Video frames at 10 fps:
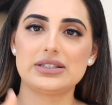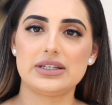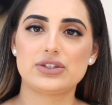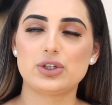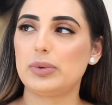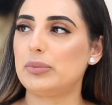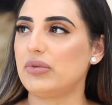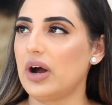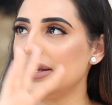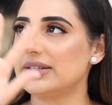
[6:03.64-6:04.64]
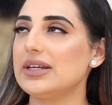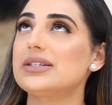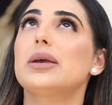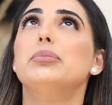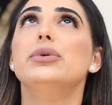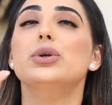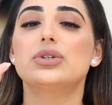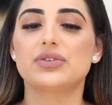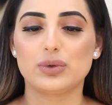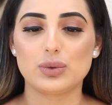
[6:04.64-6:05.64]
see, it's super bright. It's a
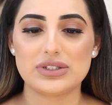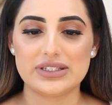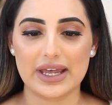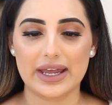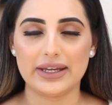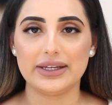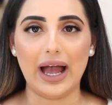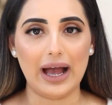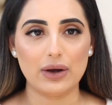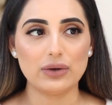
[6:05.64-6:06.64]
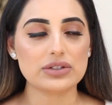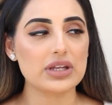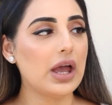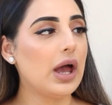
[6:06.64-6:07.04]
beautiful day out.